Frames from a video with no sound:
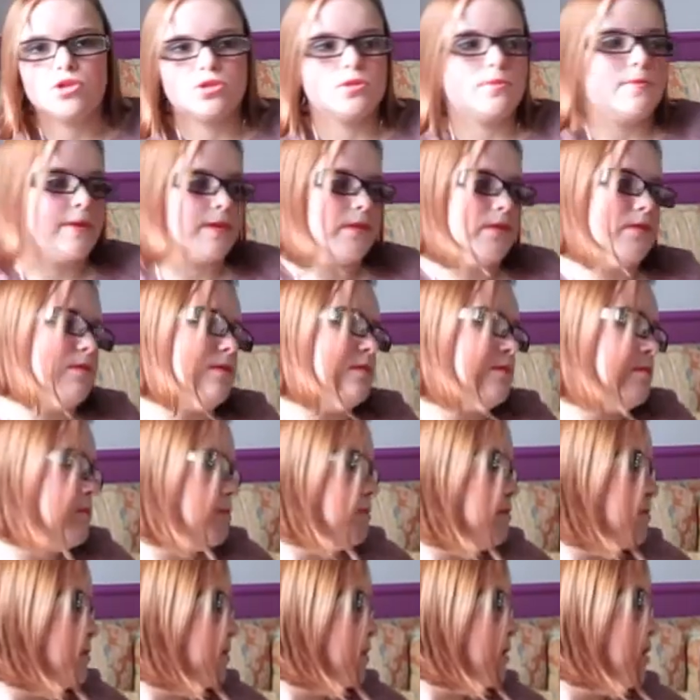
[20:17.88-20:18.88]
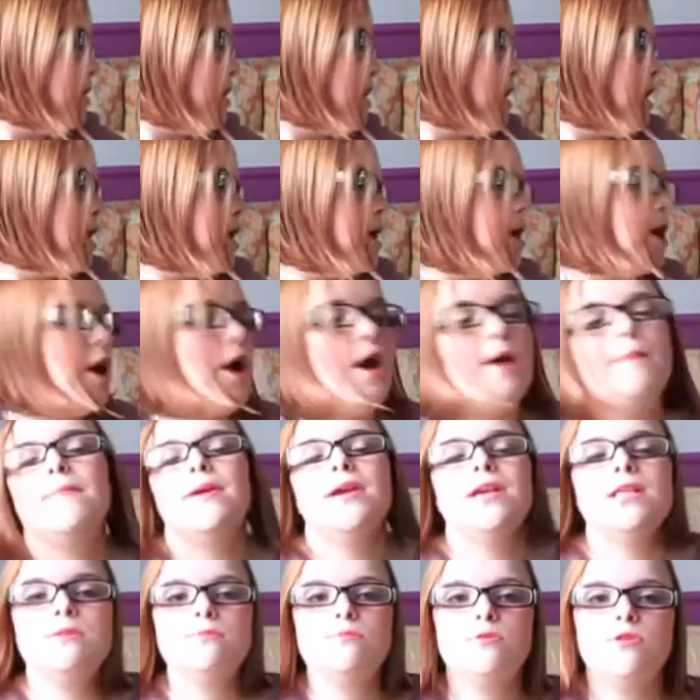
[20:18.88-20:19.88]
amazing.
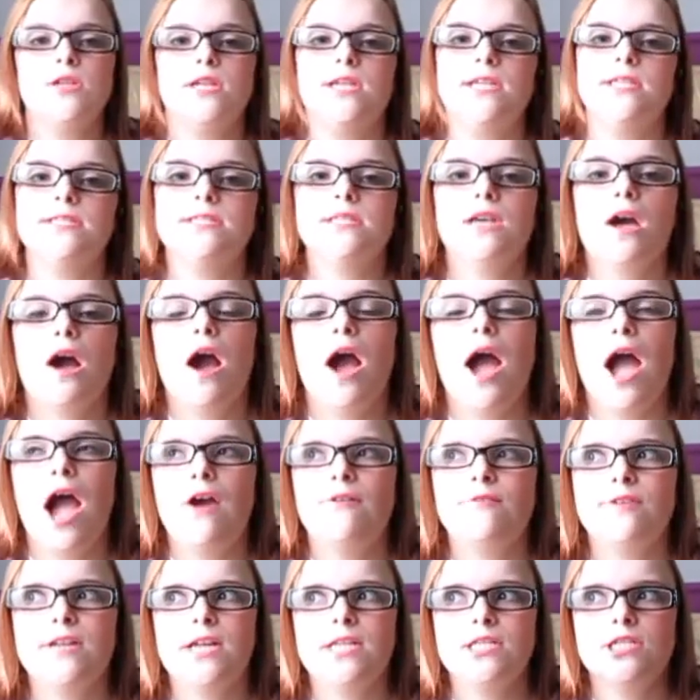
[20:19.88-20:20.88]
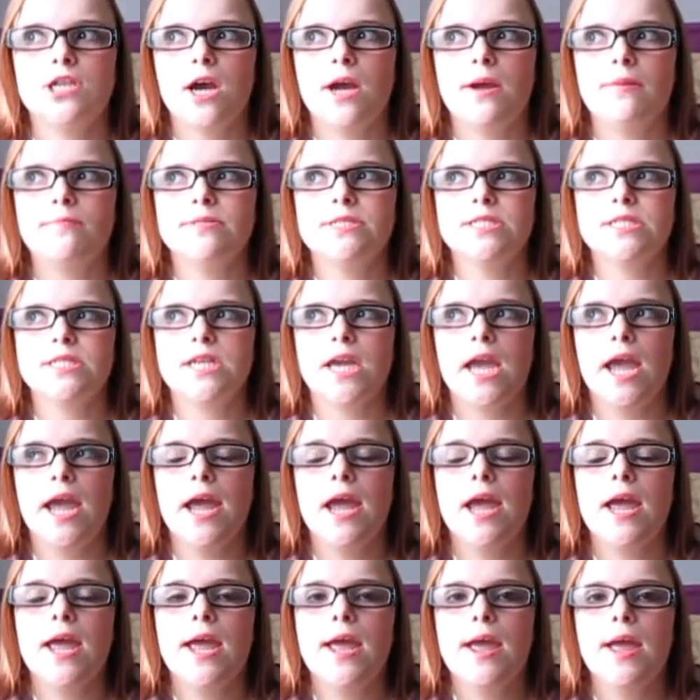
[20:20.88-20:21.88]
In the mornings, I haven't had time to get
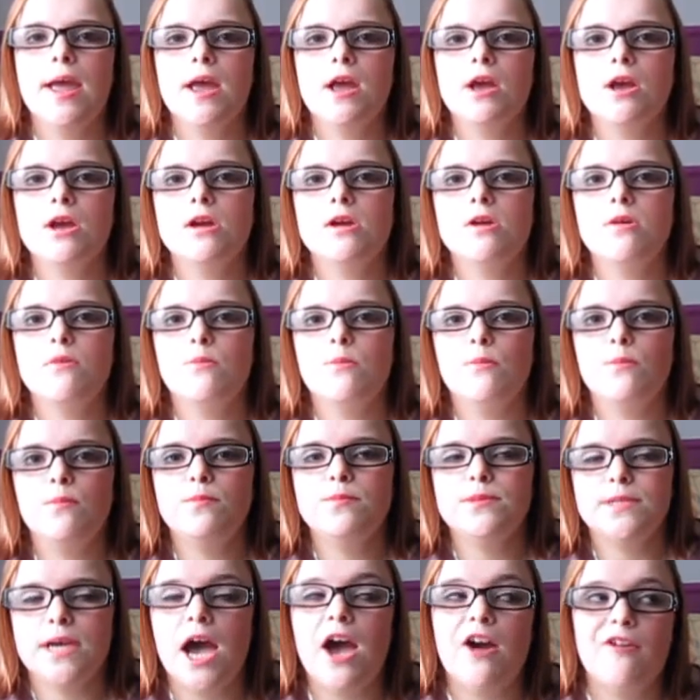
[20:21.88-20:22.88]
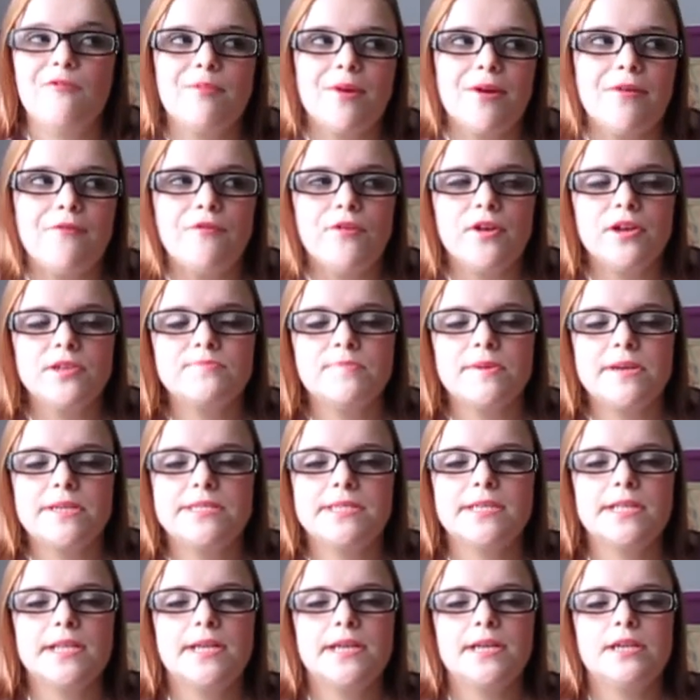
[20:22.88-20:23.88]
to have breakfast,
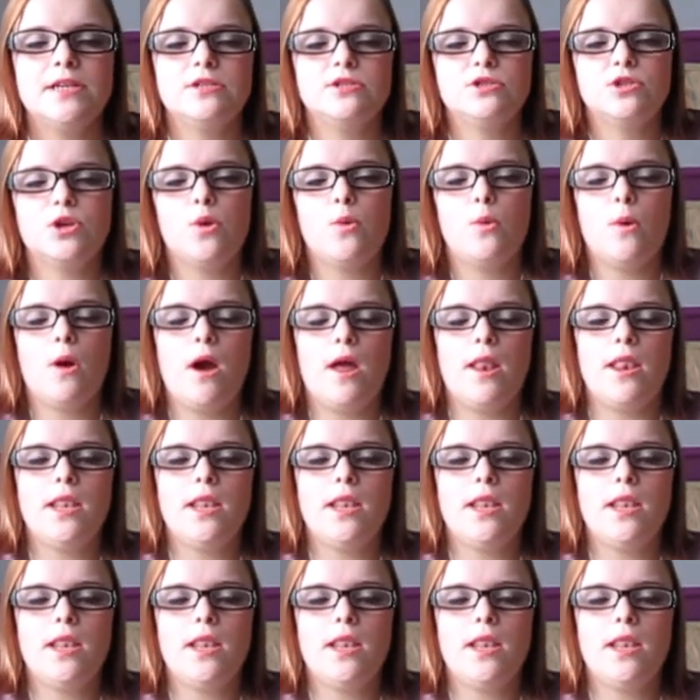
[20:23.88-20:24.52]
basically. So I